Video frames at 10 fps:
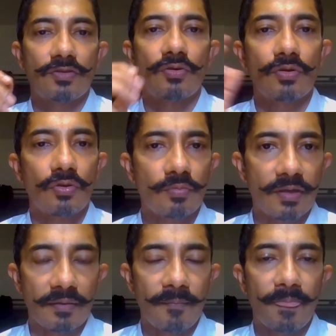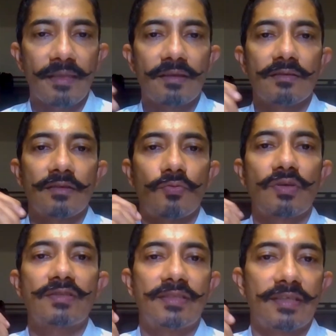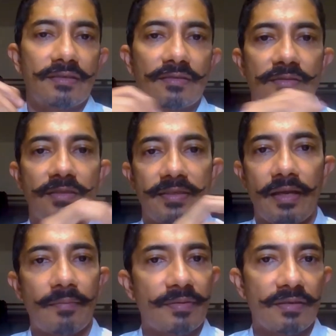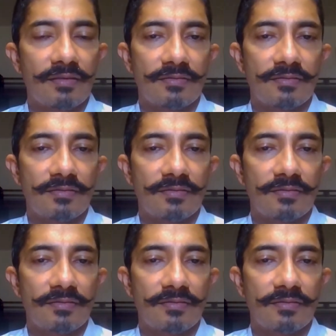to go global? What does it take? Does it take capital?